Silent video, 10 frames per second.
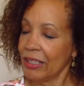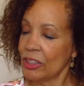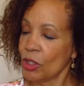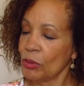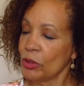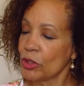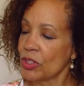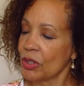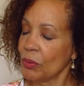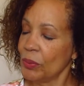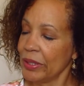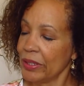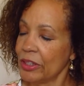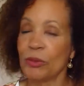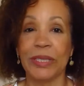toners
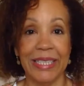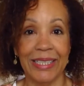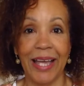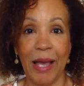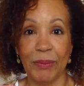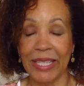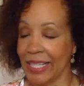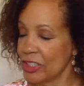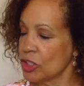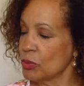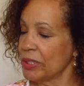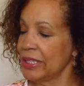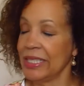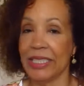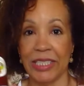with, three applications with
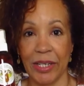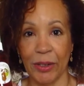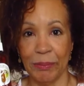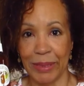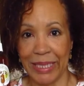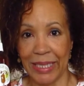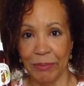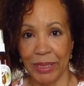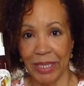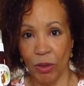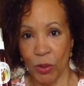the Tierra Mia